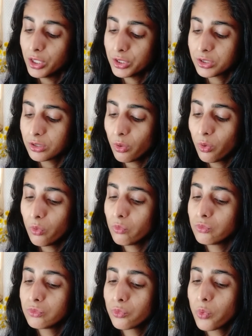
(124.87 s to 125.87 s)
So
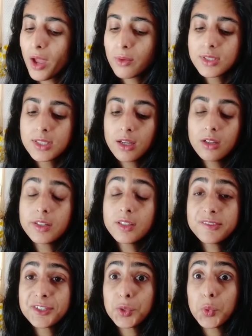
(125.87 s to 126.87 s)
why was I
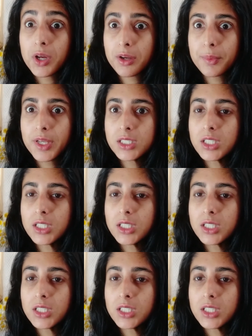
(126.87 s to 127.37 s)
looking for a water-based